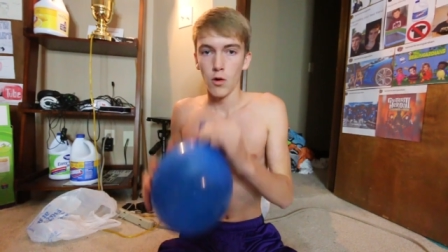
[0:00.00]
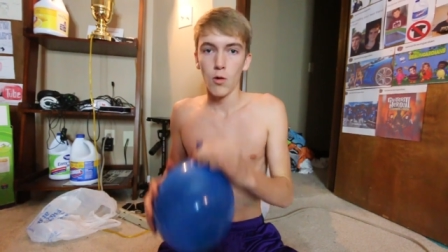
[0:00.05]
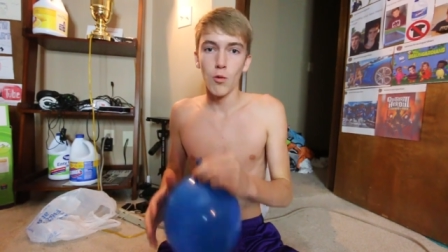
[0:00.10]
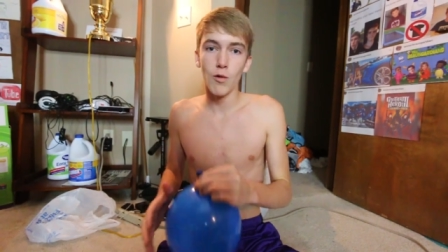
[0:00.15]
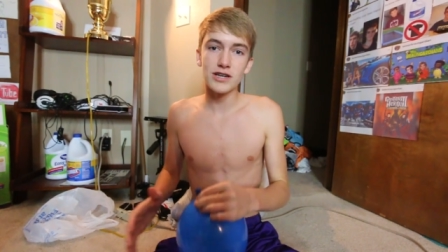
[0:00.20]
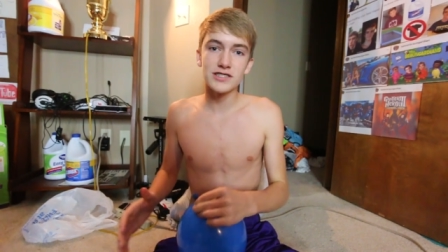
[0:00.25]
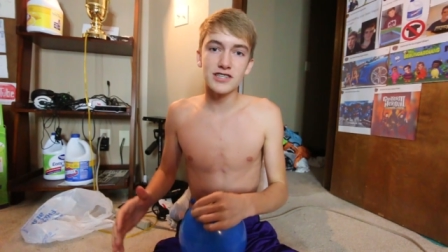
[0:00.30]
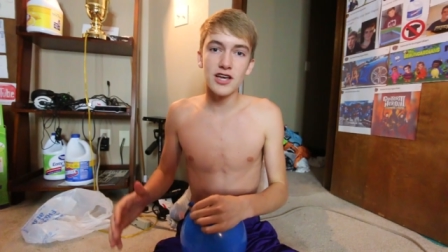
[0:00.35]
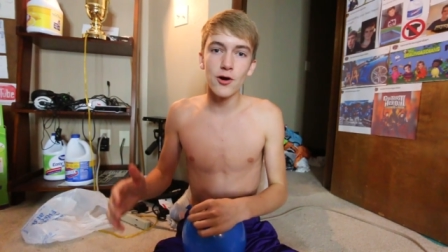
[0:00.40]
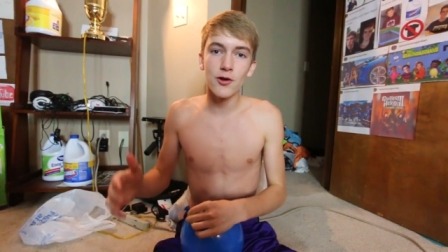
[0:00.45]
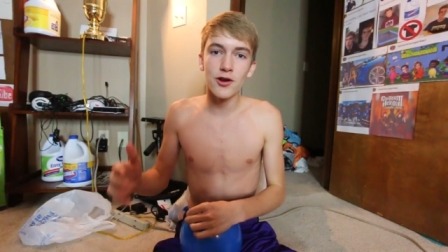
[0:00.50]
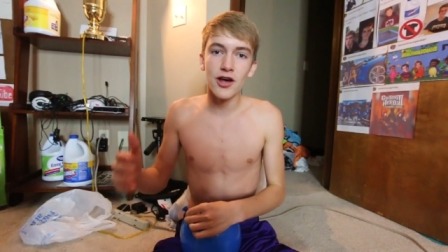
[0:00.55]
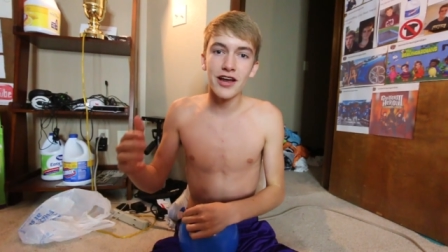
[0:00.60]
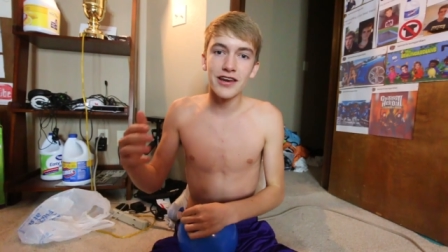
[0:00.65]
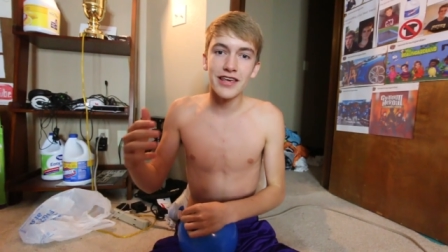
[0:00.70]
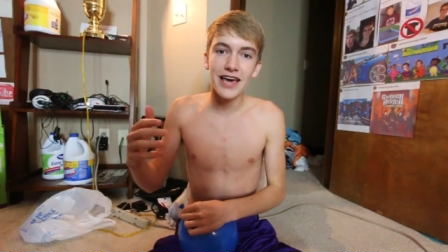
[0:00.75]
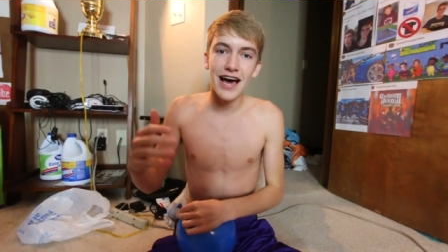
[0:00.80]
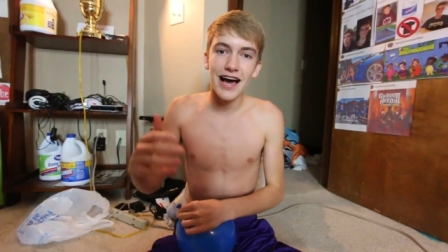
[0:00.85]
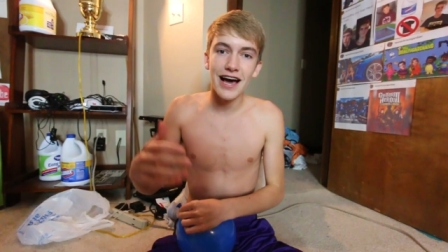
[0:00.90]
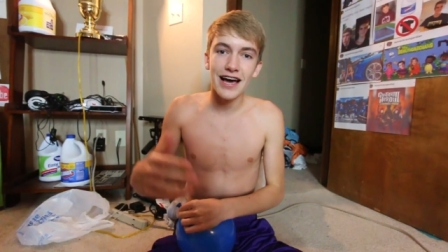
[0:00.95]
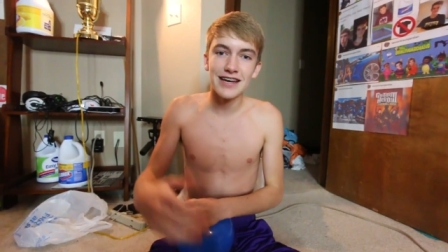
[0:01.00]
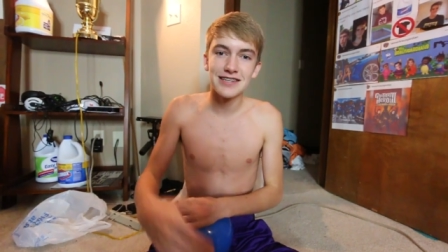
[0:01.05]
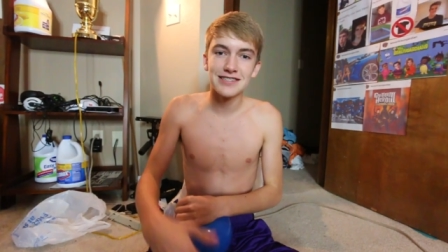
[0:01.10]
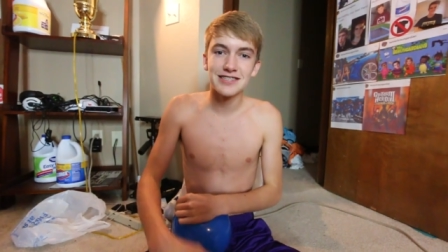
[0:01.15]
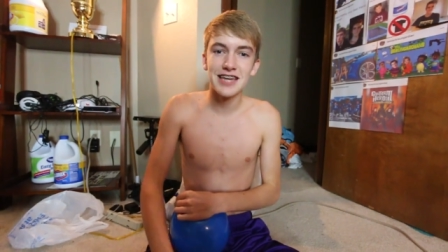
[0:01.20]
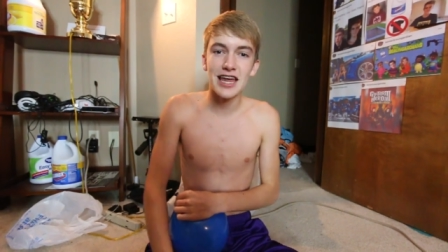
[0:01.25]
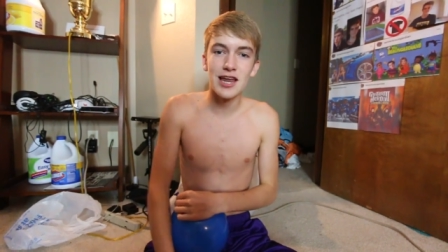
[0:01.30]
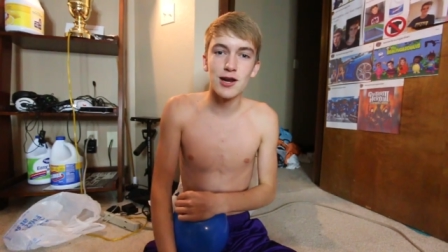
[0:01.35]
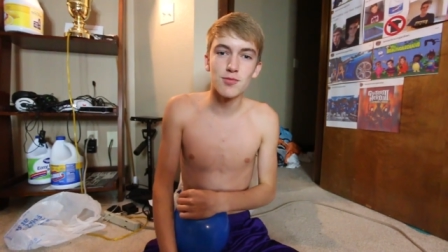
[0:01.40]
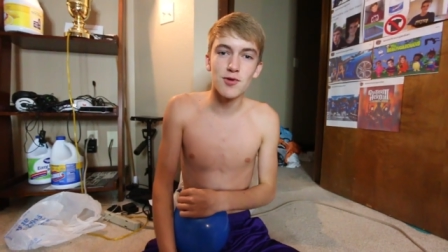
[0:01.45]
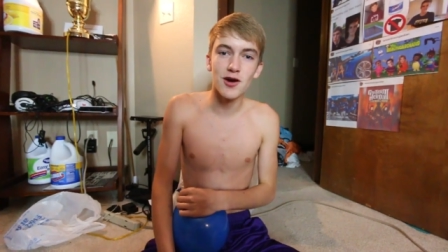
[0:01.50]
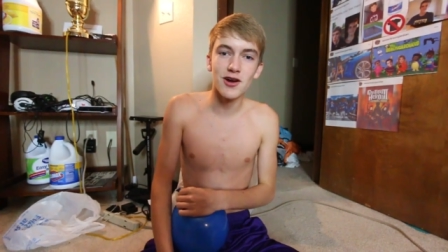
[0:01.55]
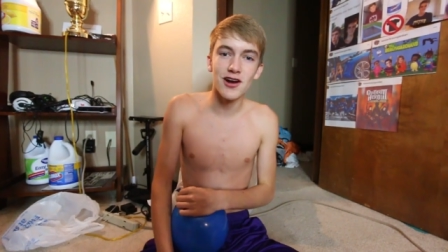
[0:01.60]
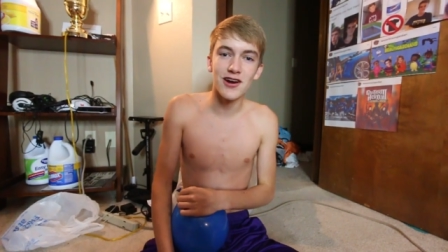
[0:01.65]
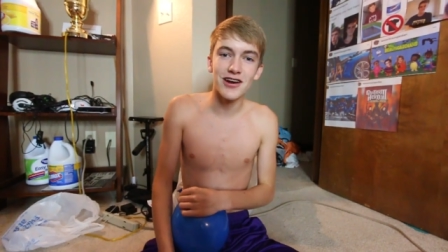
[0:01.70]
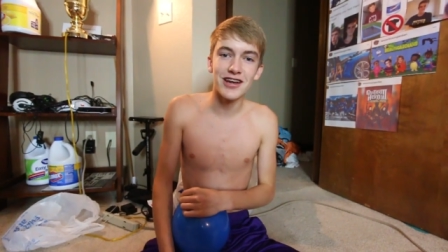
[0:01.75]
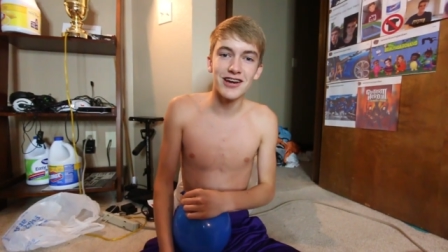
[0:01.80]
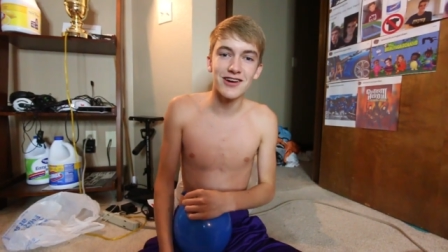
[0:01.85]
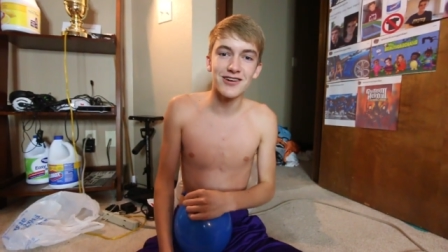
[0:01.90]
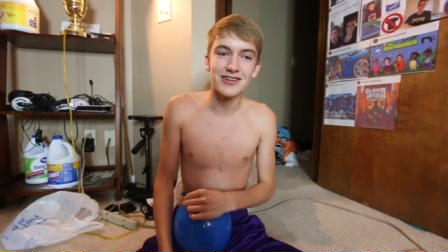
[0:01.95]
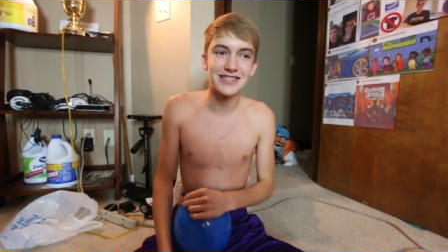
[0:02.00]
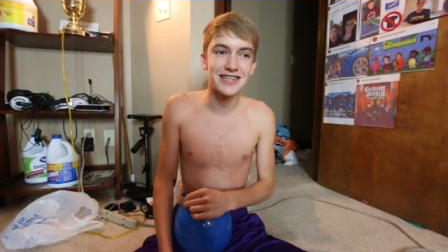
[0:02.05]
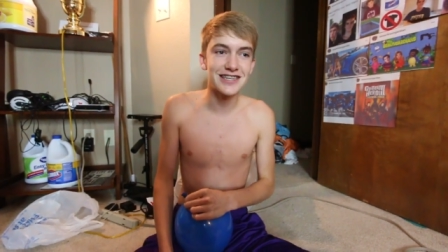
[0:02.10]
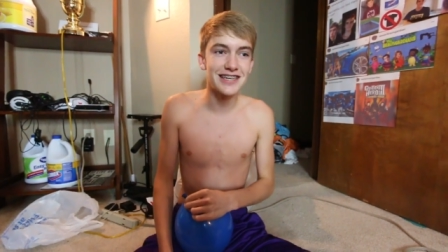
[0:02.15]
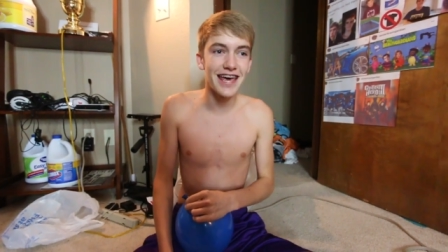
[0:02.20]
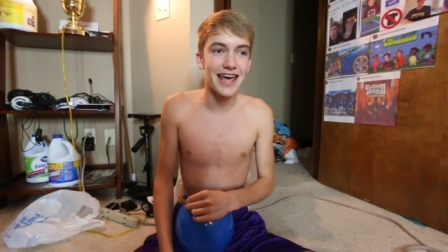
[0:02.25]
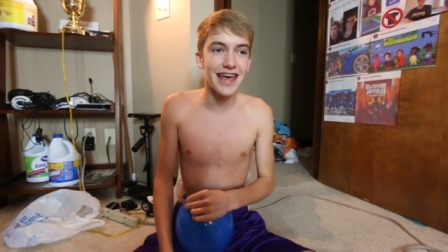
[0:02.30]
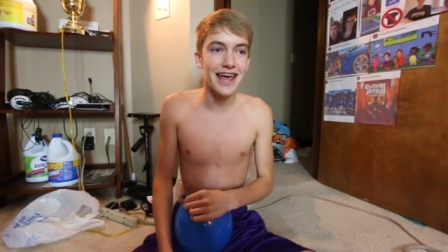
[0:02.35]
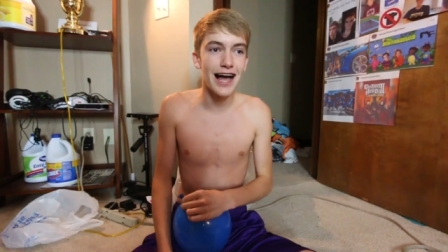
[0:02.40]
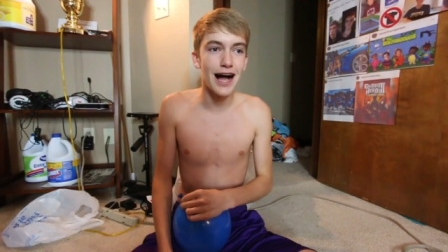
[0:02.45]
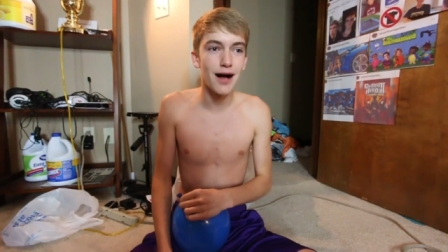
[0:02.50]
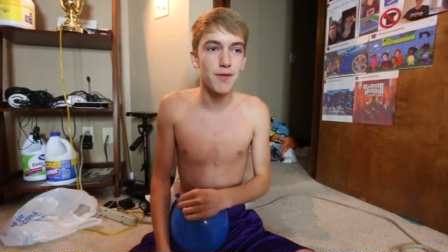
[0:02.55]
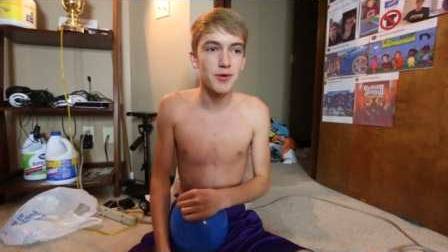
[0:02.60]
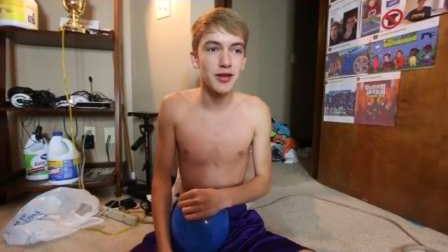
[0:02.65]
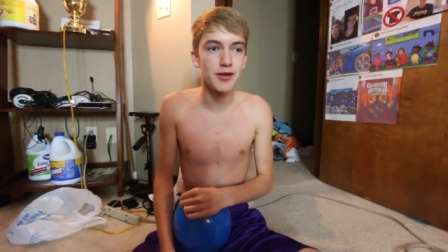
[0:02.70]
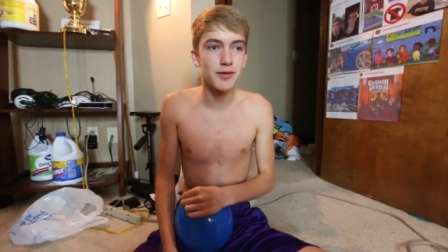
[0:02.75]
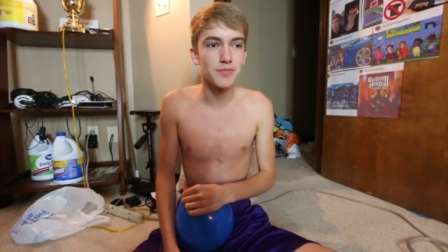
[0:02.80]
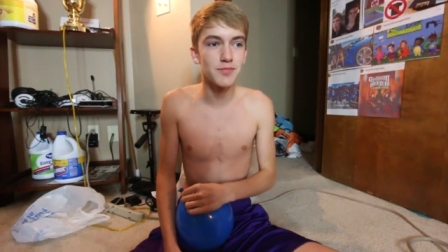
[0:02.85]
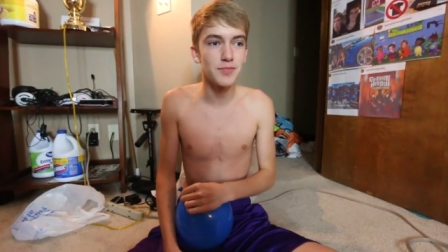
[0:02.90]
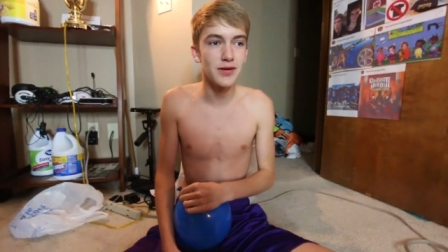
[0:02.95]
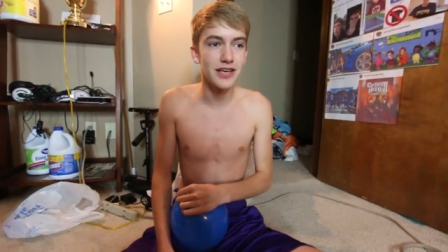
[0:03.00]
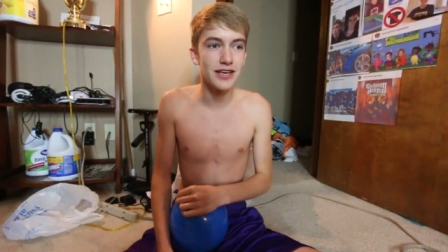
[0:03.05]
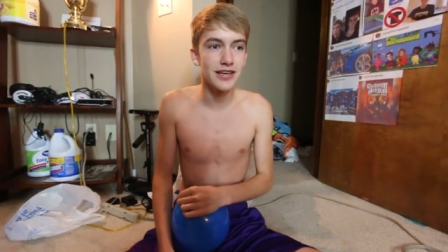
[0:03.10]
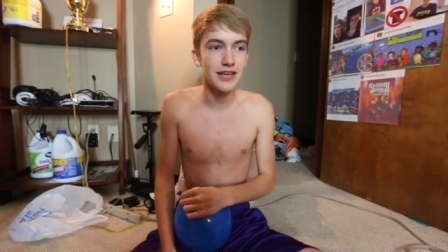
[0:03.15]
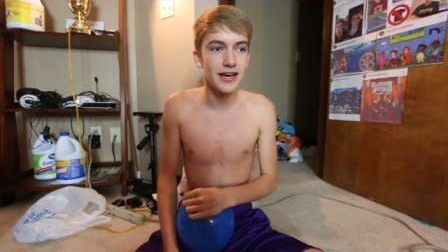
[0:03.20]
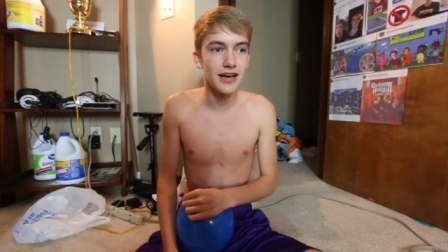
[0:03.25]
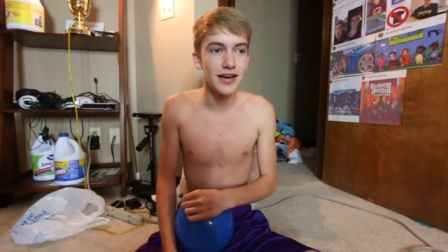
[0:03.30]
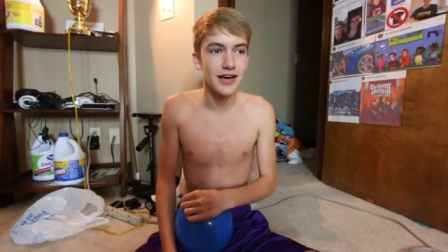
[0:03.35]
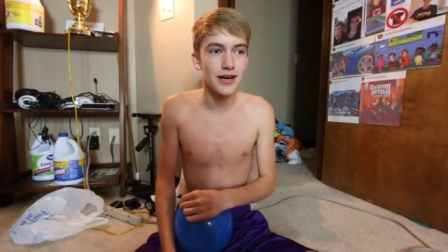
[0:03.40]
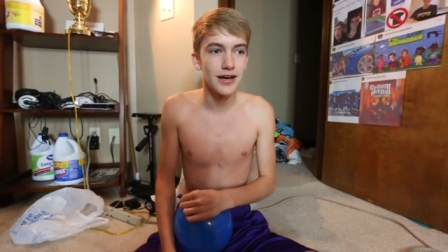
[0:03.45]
What's going on, guys? Tana Brungar here, and today I'm gonna be